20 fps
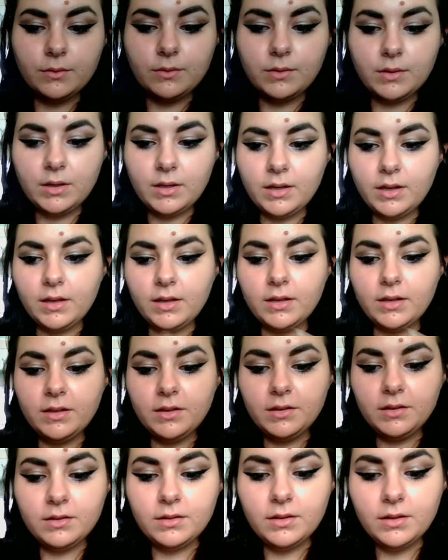Okay,
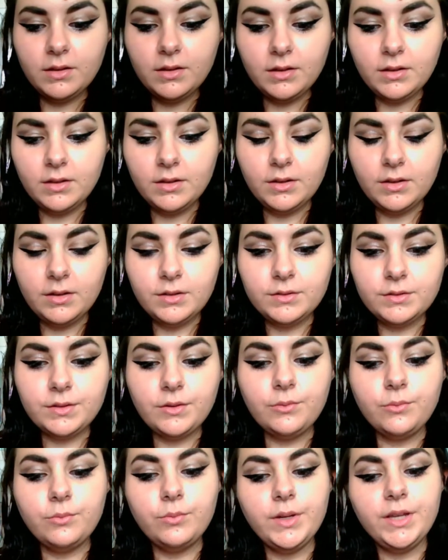so
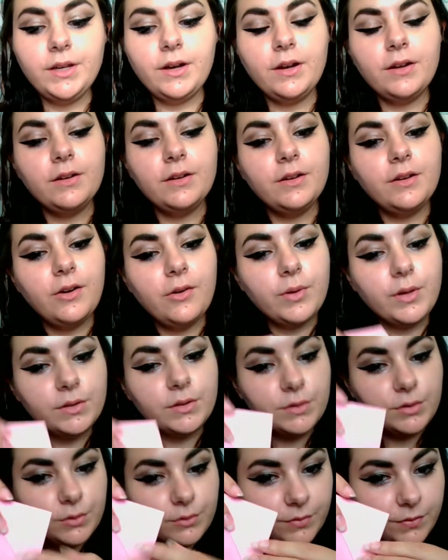we are going
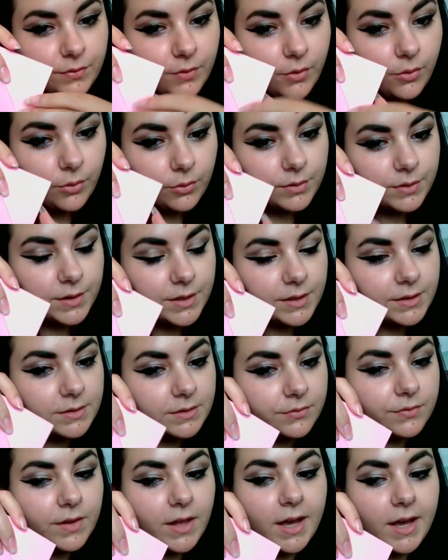to fold these
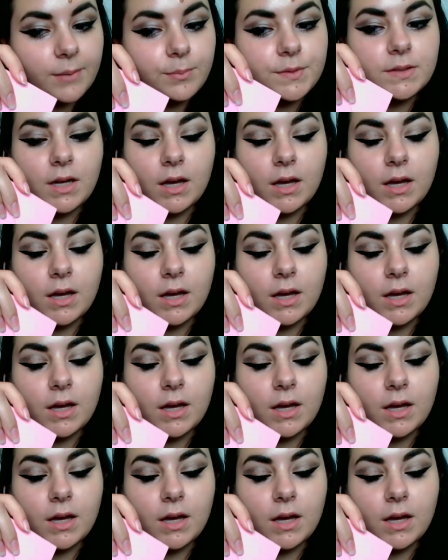flaps